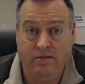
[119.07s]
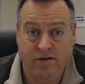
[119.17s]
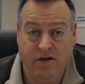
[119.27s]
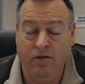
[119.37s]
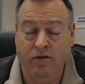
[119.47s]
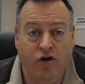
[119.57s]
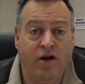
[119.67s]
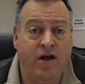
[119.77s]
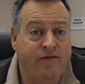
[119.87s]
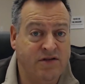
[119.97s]
So you're going
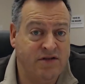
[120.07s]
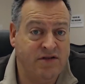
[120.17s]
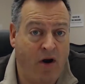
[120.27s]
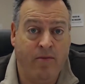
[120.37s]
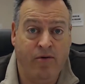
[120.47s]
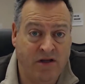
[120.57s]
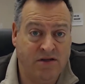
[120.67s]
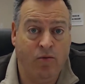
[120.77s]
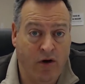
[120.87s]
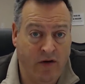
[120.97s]
to have to sell the property at
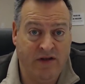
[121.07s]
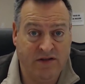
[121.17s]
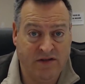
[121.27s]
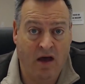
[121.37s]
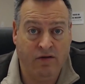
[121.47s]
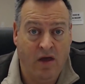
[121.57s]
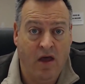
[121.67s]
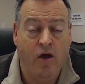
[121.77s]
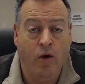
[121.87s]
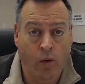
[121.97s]
somewhat of a discount
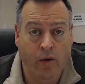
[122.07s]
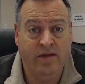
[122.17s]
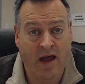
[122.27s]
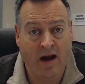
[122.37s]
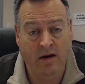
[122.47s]
with a tenant in